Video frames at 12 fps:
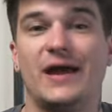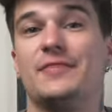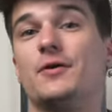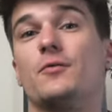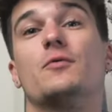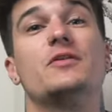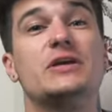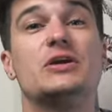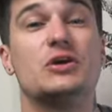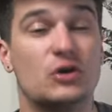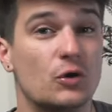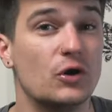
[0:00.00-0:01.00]
and they're really
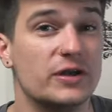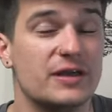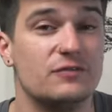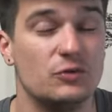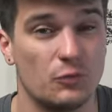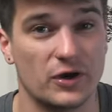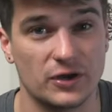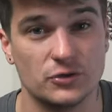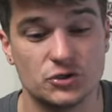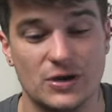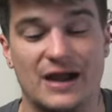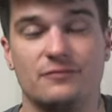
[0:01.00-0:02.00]
good if you wanna go
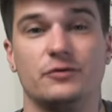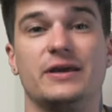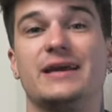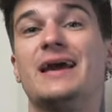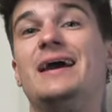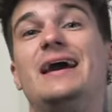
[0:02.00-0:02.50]
traveling